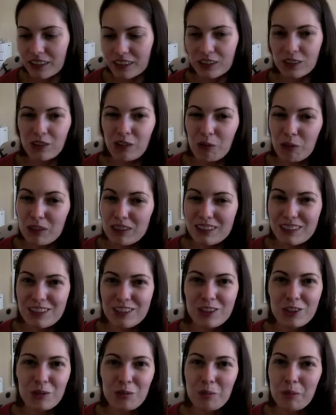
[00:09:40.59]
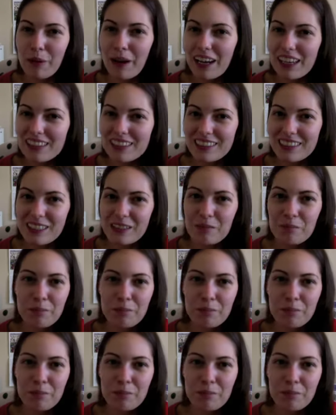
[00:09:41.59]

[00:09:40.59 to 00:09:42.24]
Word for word: so it wasn't surprising,